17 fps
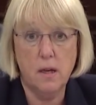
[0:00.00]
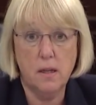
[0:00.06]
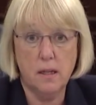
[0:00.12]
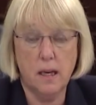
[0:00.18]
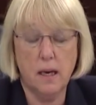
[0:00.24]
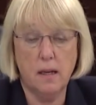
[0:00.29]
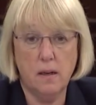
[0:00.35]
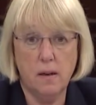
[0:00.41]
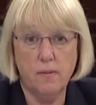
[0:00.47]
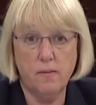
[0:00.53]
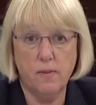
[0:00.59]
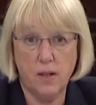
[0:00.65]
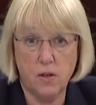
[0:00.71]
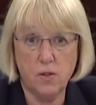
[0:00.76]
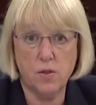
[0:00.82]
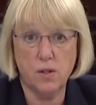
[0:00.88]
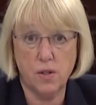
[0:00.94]
that
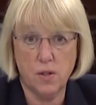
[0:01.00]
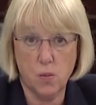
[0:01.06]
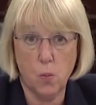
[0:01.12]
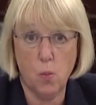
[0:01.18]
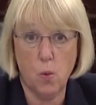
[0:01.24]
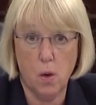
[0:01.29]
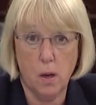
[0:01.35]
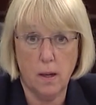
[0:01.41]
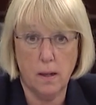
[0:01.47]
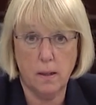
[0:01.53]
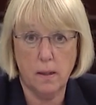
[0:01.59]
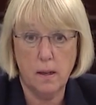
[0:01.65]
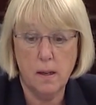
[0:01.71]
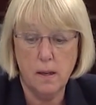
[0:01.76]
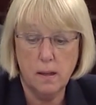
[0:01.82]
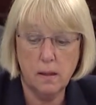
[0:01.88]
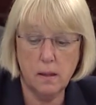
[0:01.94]
veterans want.
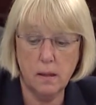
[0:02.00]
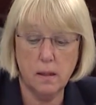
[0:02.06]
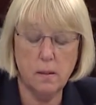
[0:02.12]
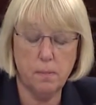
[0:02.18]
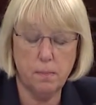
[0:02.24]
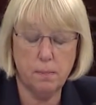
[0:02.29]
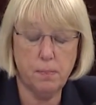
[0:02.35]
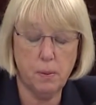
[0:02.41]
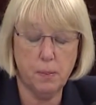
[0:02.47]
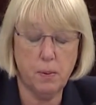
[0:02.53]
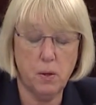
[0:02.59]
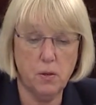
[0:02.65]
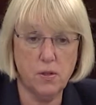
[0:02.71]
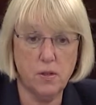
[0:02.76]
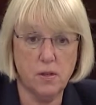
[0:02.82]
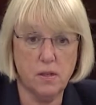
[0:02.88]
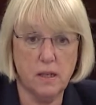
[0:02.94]
The
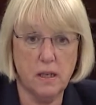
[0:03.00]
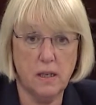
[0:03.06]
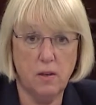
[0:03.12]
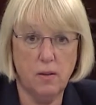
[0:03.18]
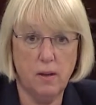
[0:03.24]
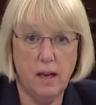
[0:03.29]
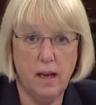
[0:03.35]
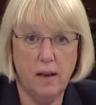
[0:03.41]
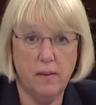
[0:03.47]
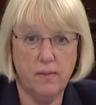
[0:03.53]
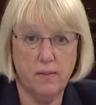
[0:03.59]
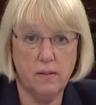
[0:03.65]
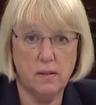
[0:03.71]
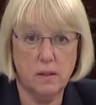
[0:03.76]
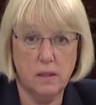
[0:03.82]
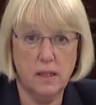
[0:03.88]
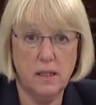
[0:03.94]
proposals that you have
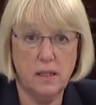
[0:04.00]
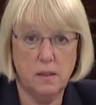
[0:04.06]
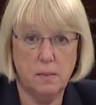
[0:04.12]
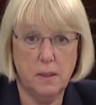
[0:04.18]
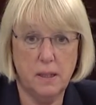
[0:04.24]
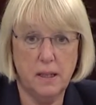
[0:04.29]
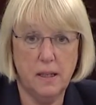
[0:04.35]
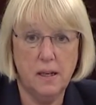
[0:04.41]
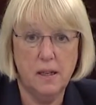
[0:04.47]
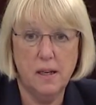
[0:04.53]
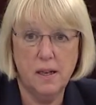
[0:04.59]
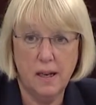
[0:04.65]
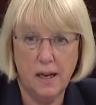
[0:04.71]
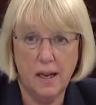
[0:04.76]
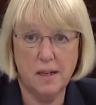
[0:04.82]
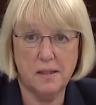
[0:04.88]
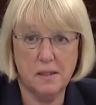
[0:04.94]
lead to me
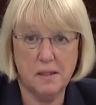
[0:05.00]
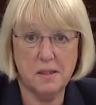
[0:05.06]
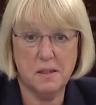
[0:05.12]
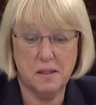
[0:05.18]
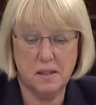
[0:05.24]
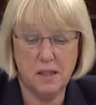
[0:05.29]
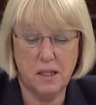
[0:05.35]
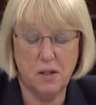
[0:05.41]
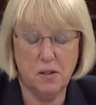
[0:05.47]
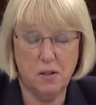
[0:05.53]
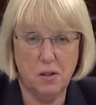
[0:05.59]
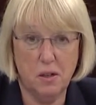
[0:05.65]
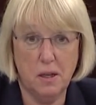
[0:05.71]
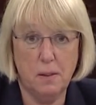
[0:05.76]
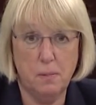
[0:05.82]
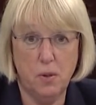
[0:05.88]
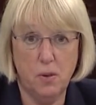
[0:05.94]
as
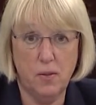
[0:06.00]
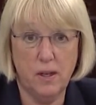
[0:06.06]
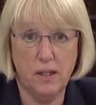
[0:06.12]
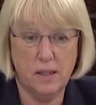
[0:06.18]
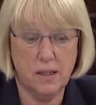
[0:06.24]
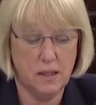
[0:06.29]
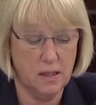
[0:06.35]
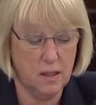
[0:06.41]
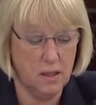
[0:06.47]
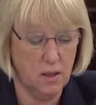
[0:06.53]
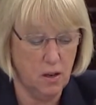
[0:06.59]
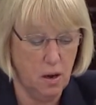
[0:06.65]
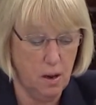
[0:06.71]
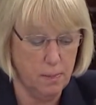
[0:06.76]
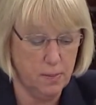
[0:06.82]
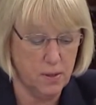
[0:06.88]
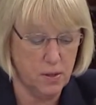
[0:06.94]
singularly moving us in an
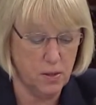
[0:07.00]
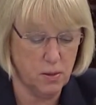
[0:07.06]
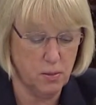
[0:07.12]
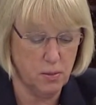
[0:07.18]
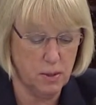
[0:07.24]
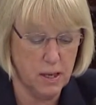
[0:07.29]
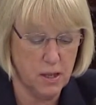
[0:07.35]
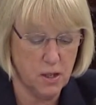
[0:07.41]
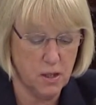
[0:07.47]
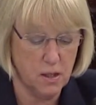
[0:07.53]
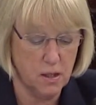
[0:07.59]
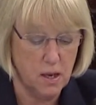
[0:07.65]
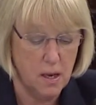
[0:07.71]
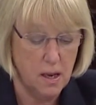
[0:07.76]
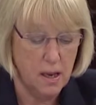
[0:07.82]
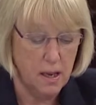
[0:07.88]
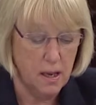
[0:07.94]
opposite direction.
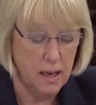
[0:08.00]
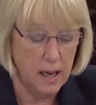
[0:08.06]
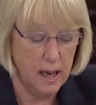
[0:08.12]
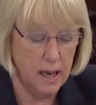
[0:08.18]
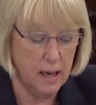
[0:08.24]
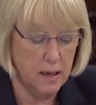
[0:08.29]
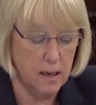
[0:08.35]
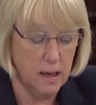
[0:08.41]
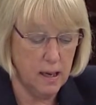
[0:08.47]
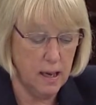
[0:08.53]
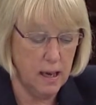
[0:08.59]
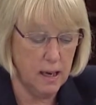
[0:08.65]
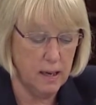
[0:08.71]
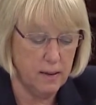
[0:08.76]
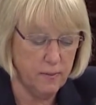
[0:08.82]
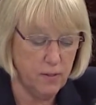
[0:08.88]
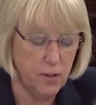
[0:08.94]
And,
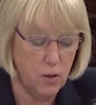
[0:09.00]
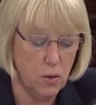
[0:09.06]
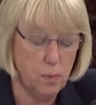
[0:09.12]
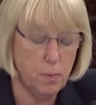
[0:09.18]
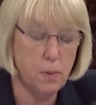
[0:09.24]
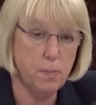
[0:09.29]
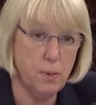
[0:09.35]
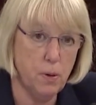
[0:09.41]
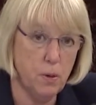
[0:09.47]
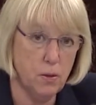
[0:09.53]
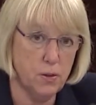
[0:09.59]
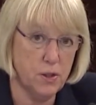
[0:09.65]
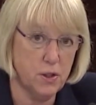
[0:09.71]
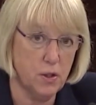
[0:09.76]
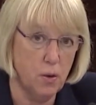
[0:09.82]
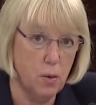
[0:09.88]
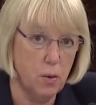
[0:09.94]
and if you propose
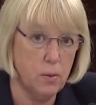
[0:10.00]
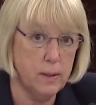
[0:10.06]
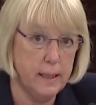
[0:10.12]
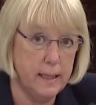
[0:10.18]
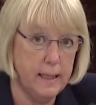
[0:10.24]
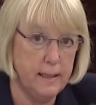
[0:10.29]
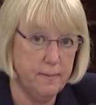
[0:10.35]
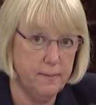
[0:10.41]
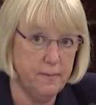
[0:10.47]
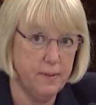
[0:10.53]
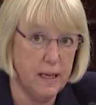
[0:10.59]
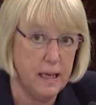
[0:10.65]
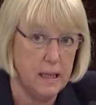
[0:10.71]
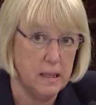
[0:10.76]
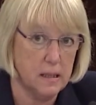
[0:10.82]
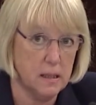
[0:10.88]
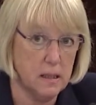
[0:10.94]
to only
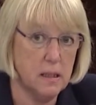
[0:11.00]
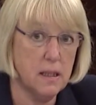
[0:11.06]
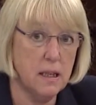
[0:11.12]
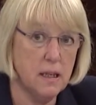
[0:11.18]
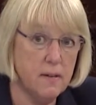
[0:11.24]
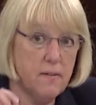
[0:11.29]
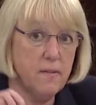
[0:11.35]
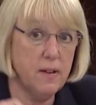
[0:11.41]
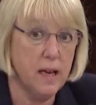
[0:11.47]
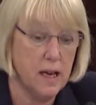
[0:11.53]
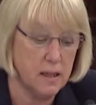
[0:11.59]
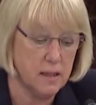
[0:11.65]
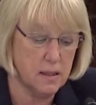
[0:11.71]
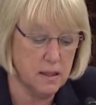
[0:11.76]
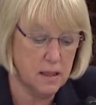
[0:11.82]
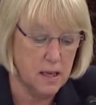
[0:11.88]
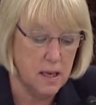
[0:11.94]
invest,
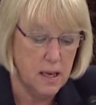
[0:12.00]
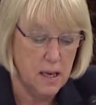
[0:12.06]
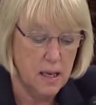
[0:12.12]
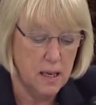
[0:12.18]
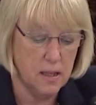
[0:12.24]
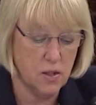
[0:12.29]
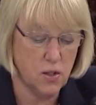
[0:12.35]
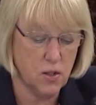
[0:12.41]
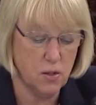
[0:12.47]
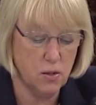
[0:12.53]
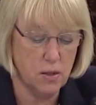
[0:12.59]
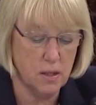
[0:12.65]
invest in certain